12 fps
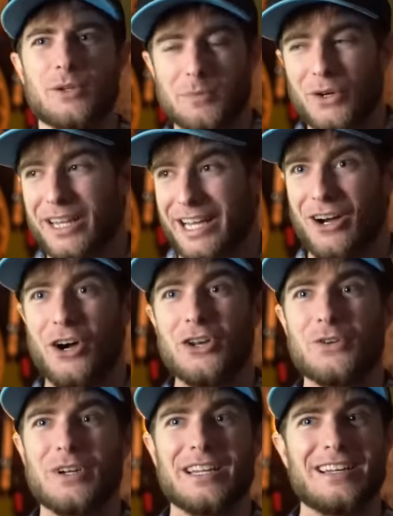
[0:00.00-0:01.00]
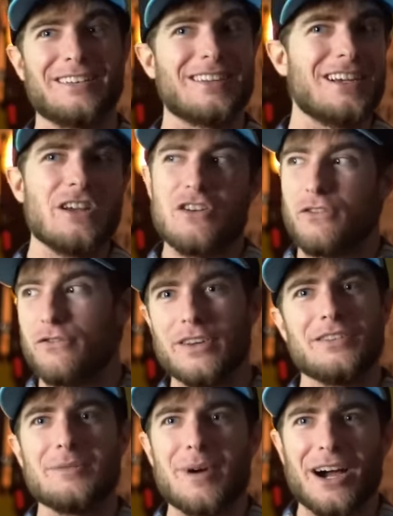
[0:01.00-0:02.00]
So I'm going like
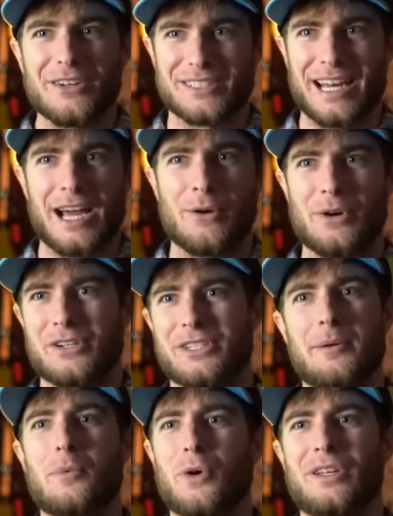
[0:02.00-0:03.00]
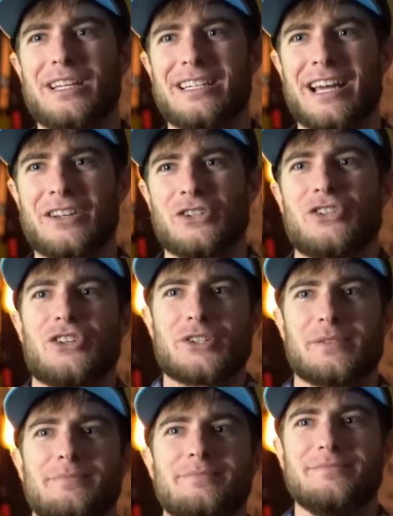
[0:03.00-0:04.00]
150 miles an hour somewhere in the desert,
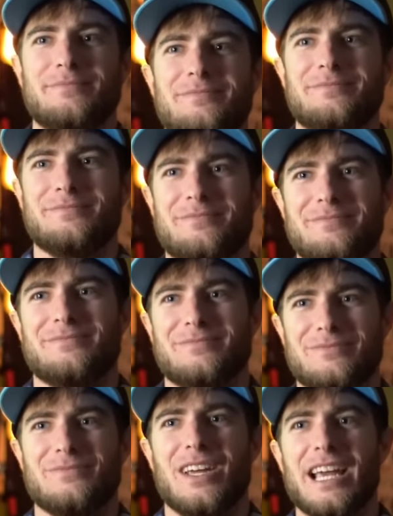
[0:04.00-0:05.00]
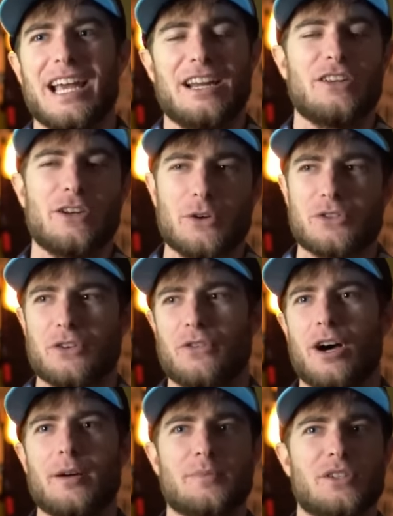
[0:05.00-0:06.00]
just and you know
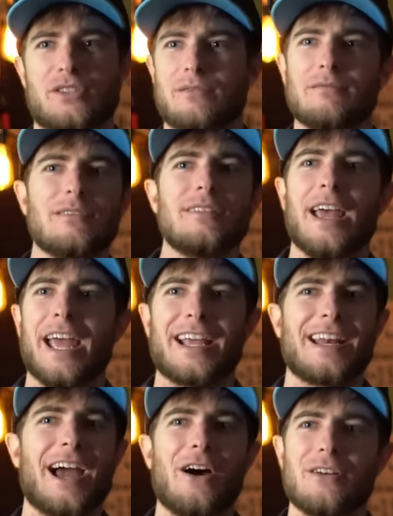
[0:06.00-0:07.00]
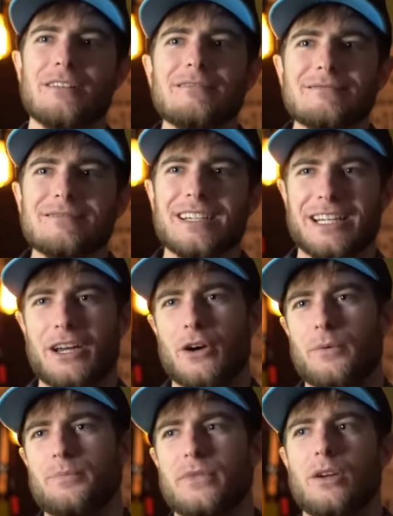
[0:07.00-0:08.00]
Shivam's just hanging out, you
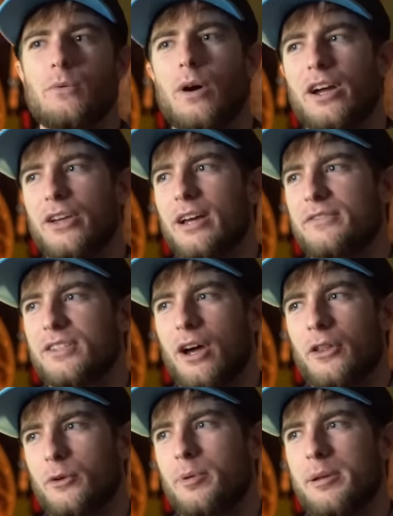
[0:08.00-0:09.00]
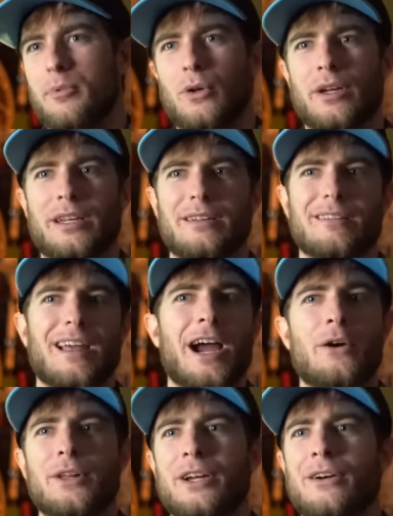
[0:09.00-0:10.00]
know, while you have other people in
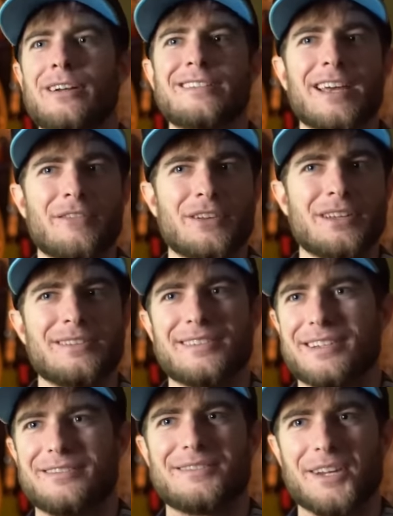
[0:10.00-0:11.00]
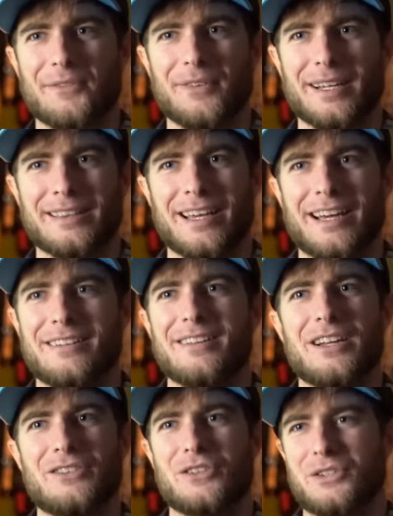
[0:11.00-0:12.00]
Audi RS7s and stuff like that.
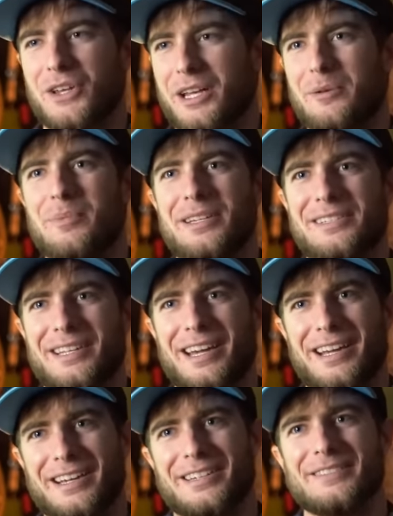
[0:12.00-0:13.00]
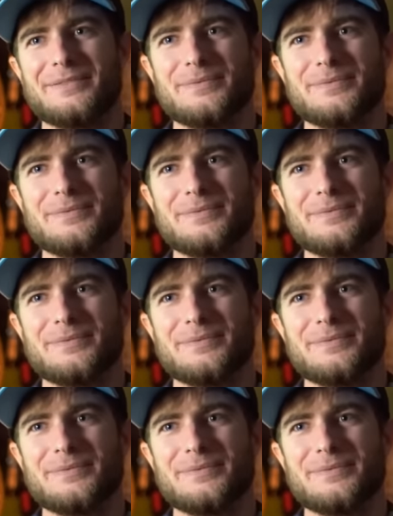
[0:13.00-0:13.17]
It's just like a piece of cake.